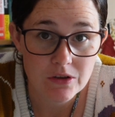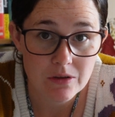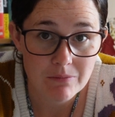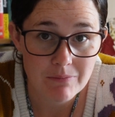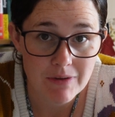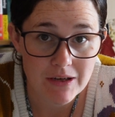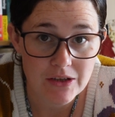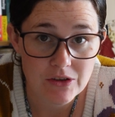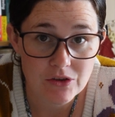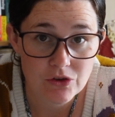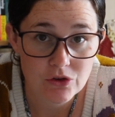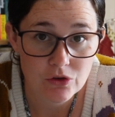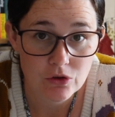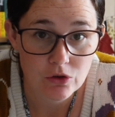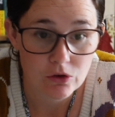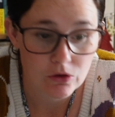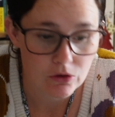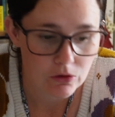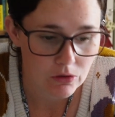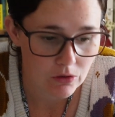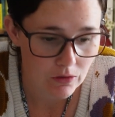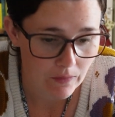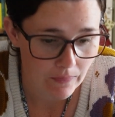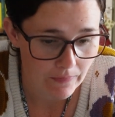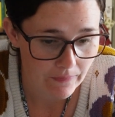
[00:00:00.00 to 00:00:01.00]
to make sure
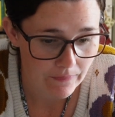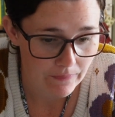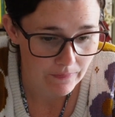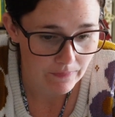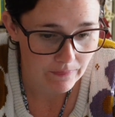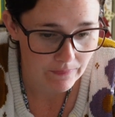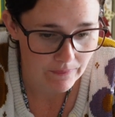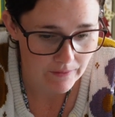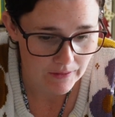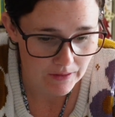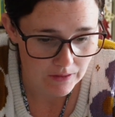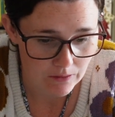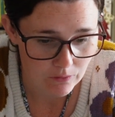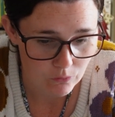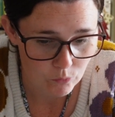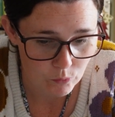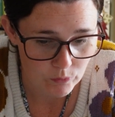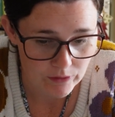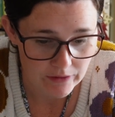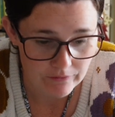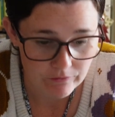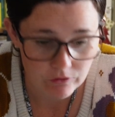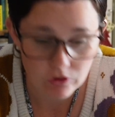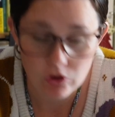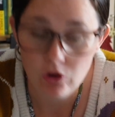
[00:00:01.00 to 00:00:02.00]
that
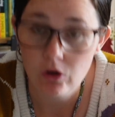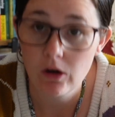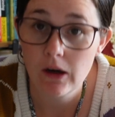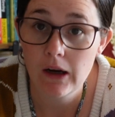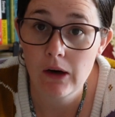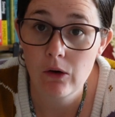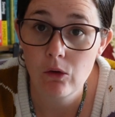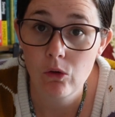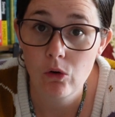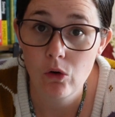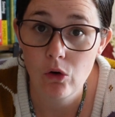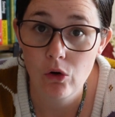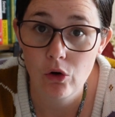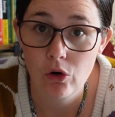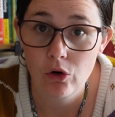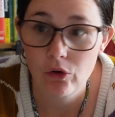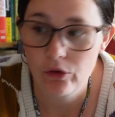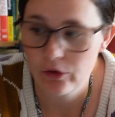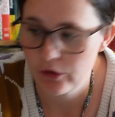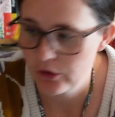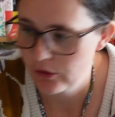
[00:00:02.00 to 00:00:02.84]
we've cut out all the